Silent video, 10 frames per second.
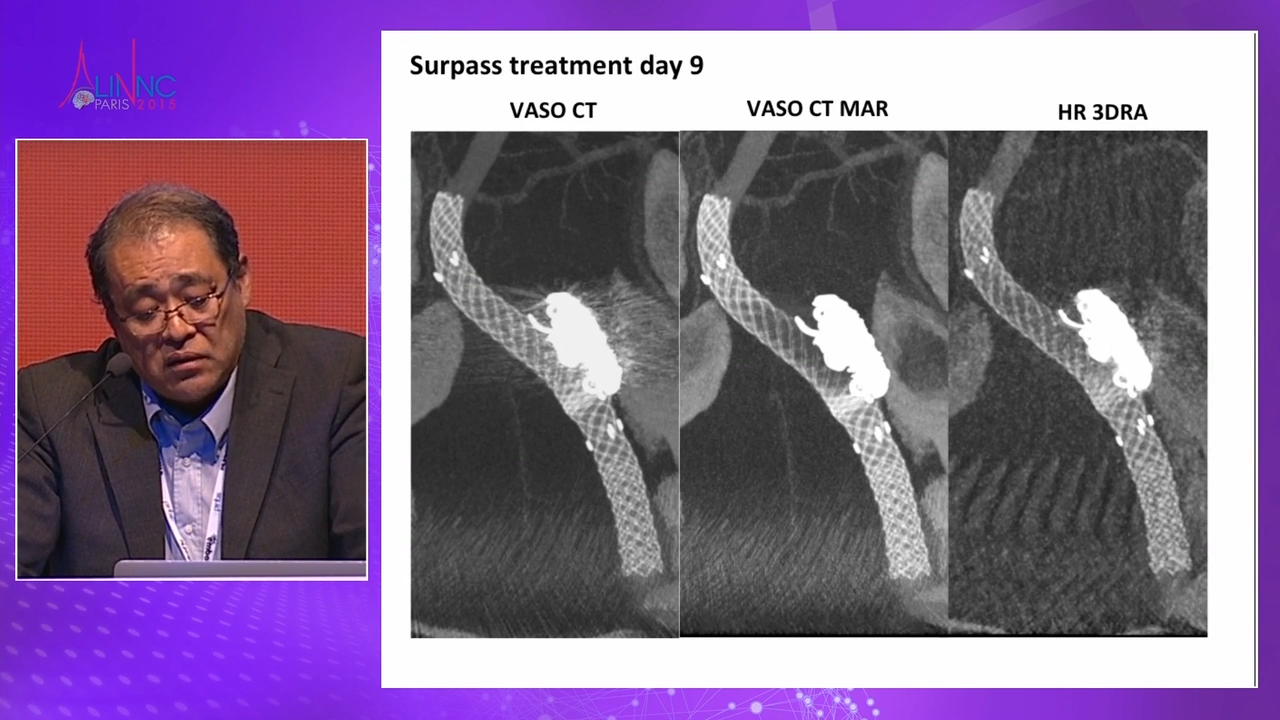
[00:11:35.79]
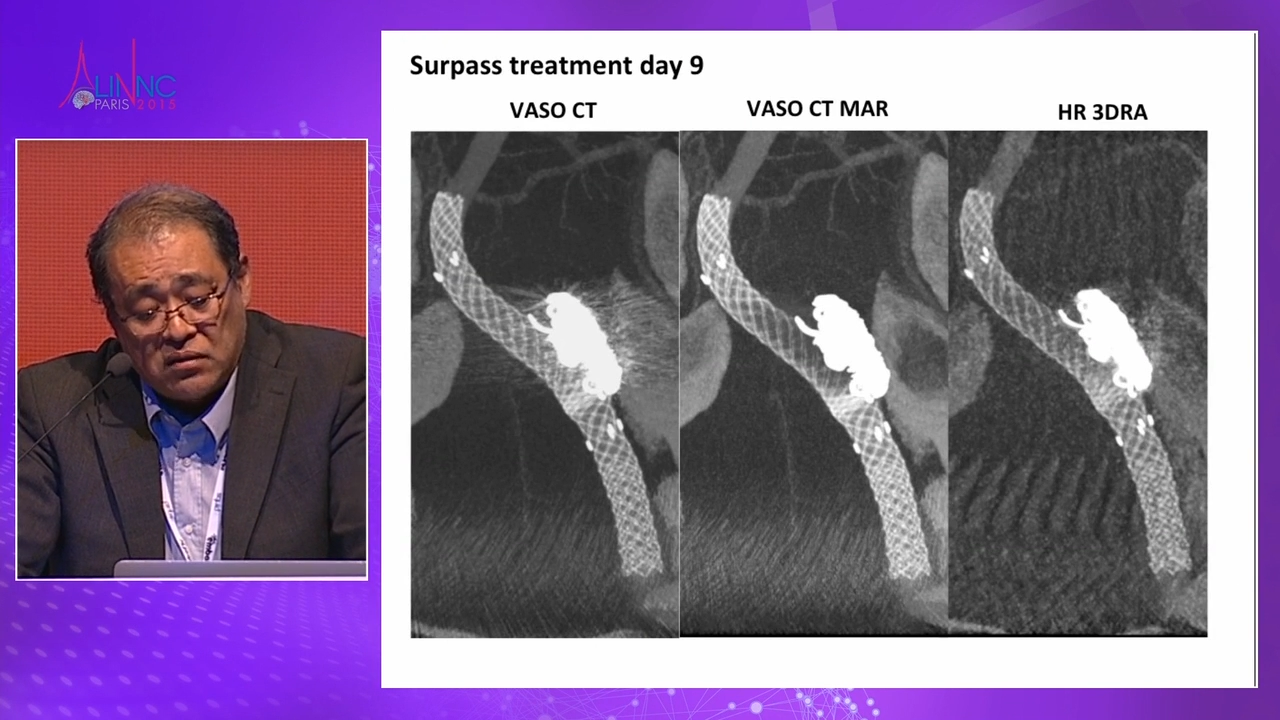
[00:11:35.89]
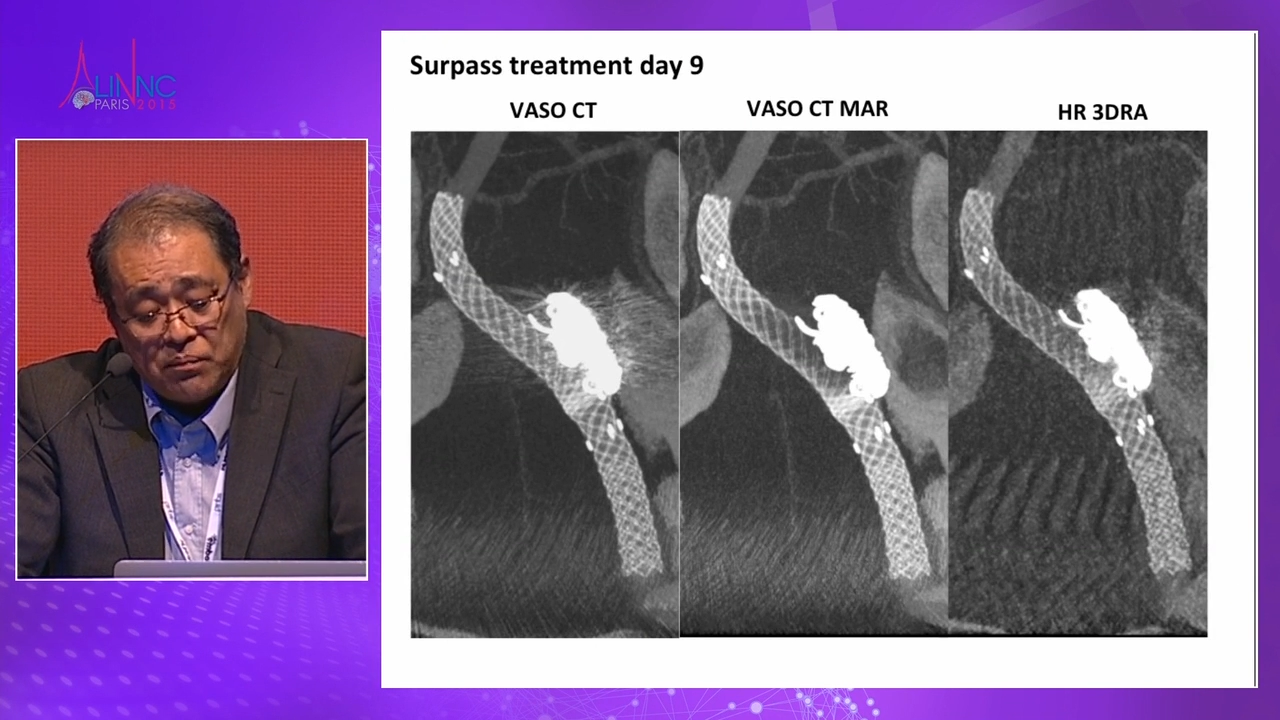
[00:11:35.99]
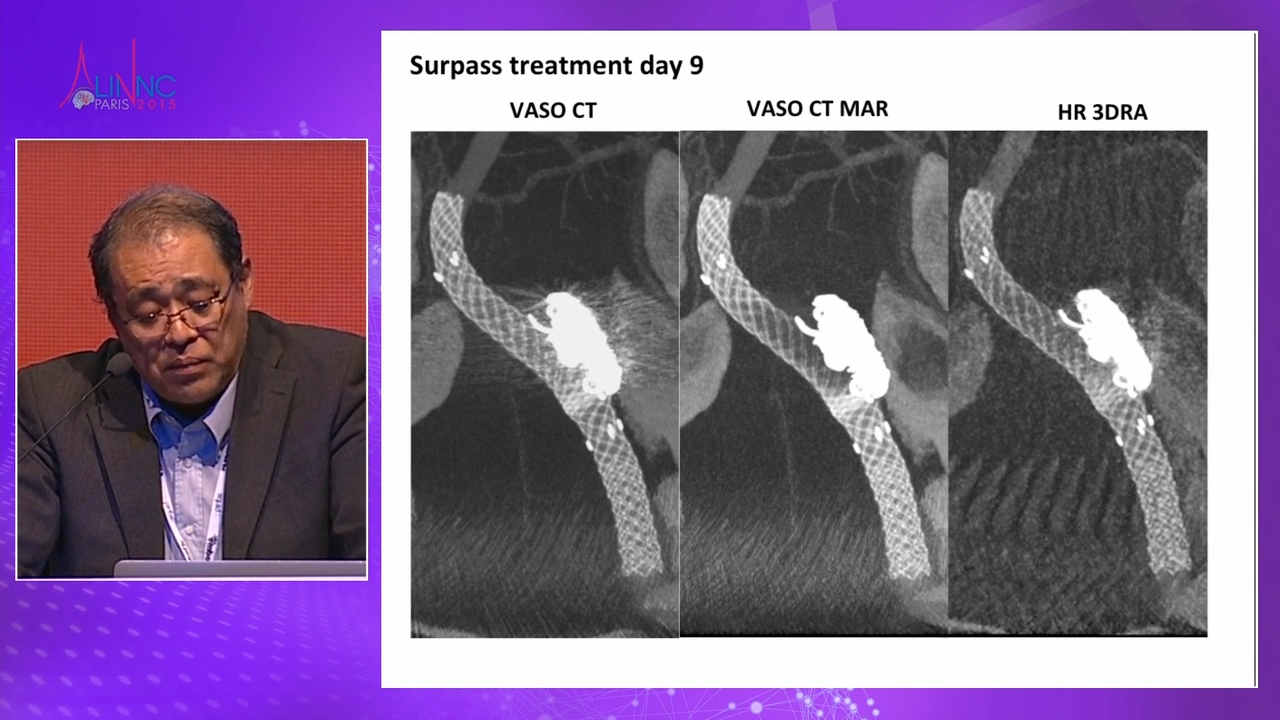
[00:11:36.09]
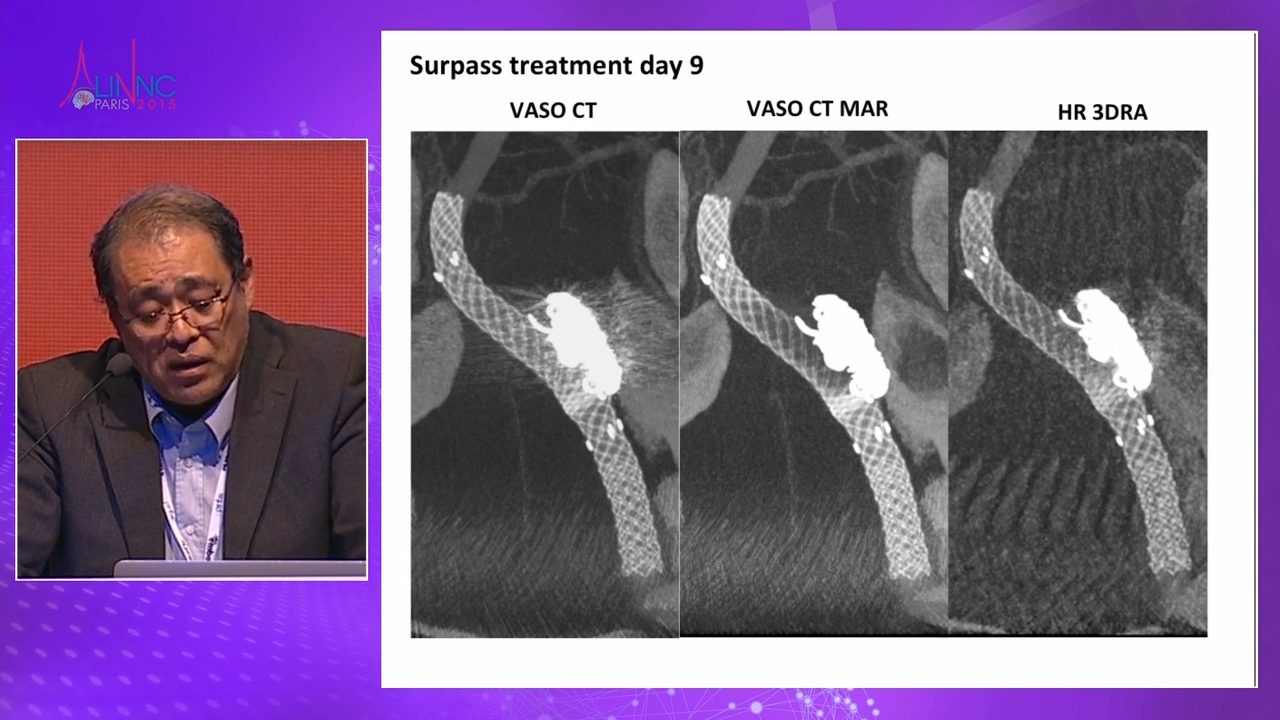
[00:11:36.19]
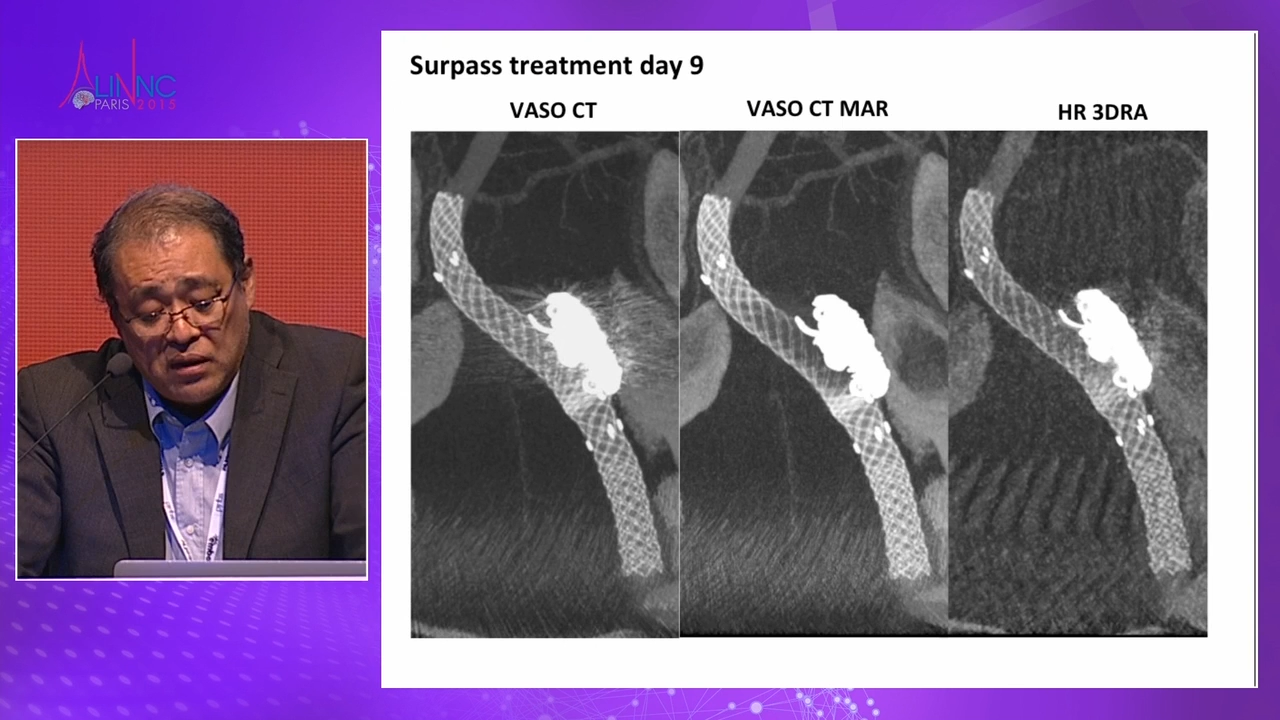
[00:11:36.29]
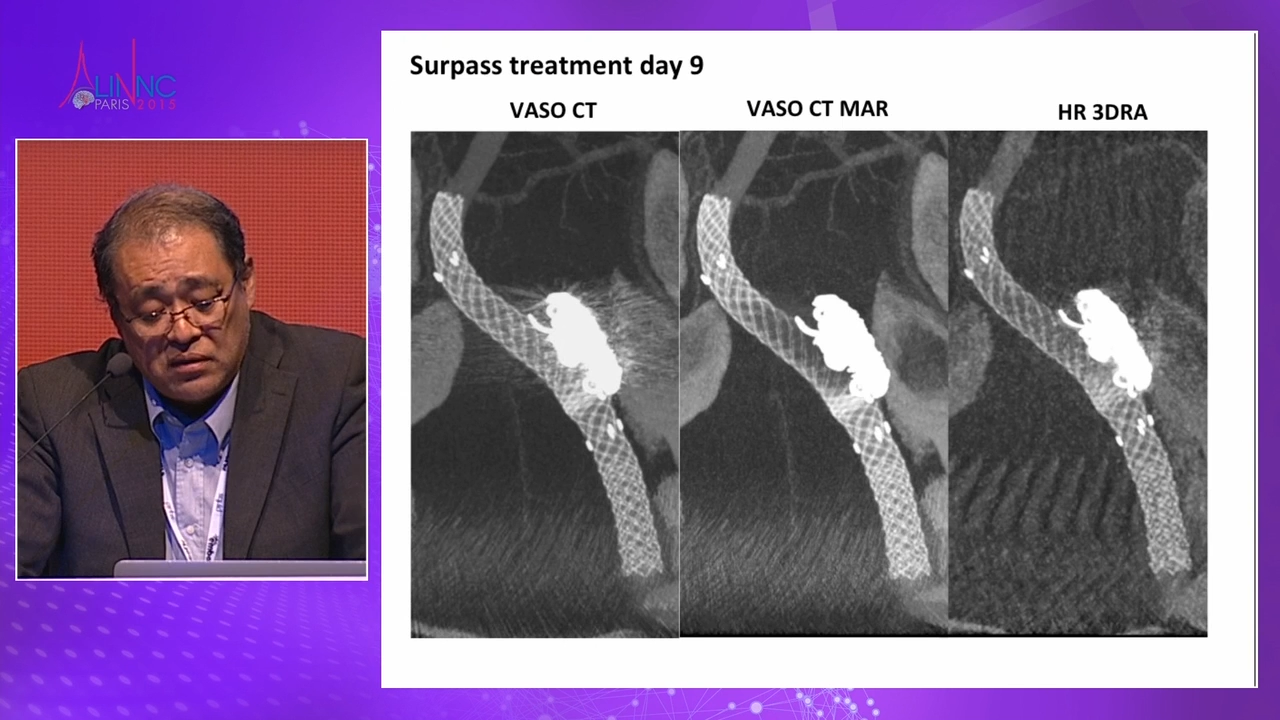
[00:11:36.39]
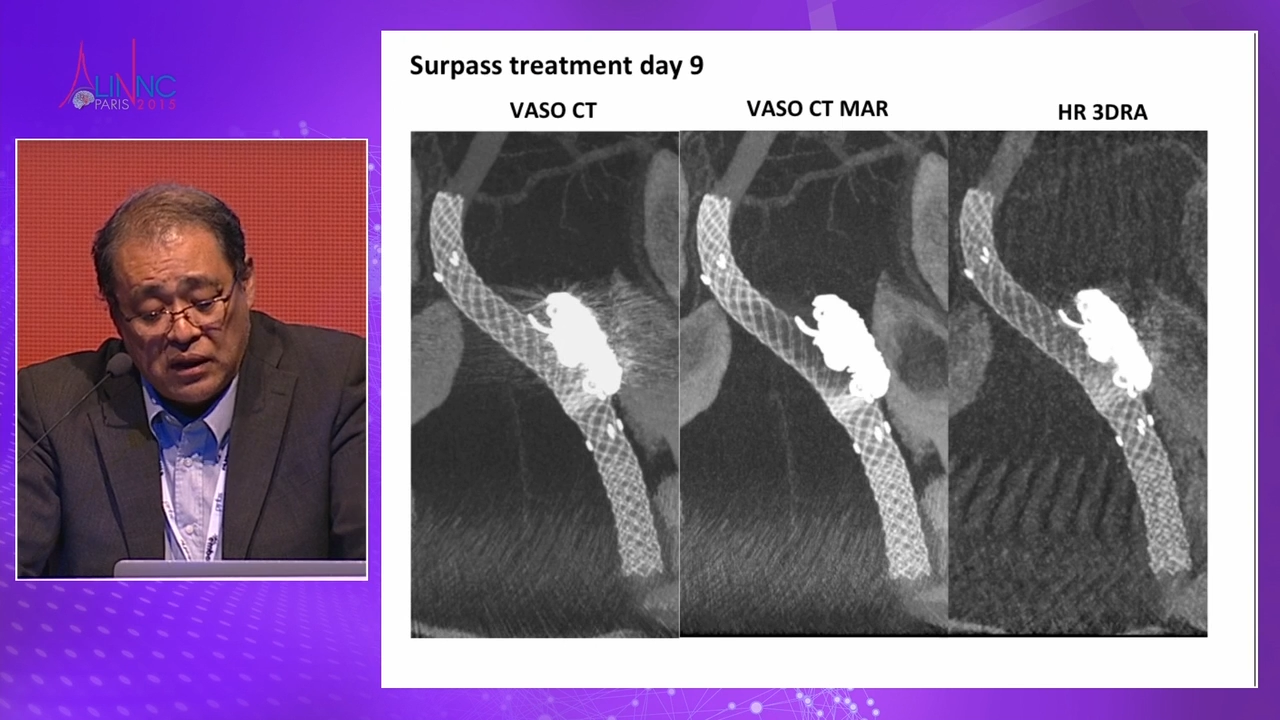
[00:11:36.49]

Surpass